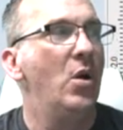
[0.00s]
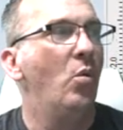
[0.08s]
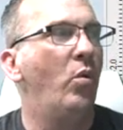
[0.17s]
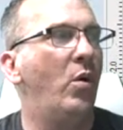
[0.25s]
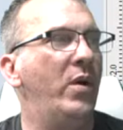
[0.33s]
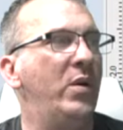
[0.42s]

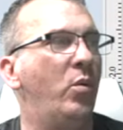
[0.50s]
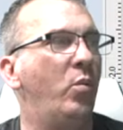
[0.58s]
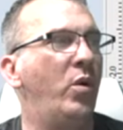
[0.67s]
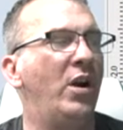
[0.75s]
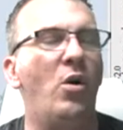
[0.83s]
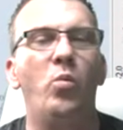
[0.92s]
Well,
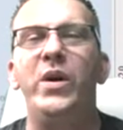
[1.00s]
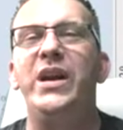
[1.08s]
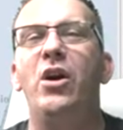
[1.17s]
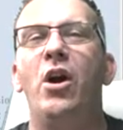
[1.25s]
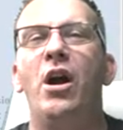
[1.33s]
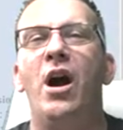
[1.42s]
we
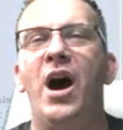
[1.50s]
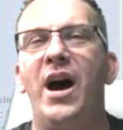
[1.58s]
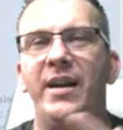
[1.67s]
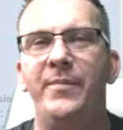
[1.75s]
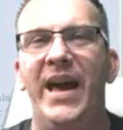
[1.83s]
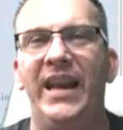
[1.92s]
are
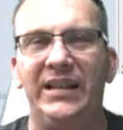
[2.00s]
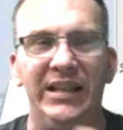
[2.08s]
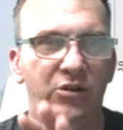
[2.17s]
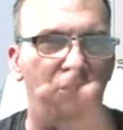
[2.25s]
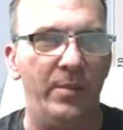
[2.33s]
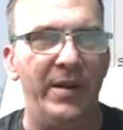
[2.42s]
automatically
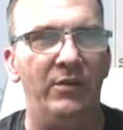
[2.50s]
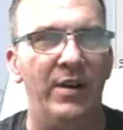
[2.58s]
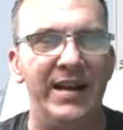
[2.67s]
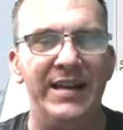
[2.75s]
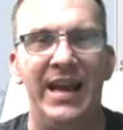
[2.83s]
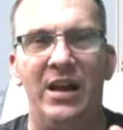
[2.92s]
trimming
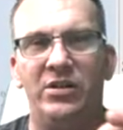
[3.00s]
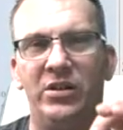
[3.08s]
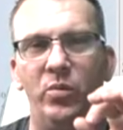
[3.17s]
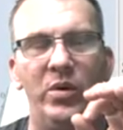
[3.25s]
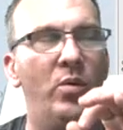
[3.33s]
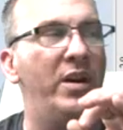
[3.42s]
right now, so
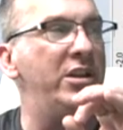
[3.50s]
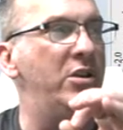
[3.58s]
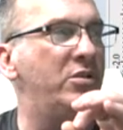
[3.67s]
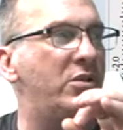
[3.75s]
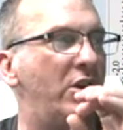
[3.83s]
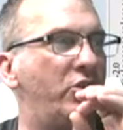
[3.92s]
we want to
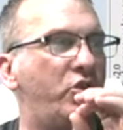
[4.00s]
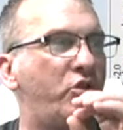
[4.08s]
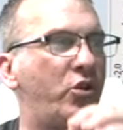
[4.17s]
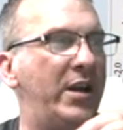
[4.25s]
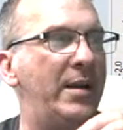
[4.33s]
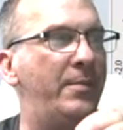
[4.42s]
use our
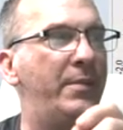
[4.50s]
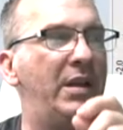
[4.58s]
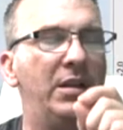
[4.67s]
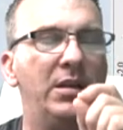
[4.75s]
trim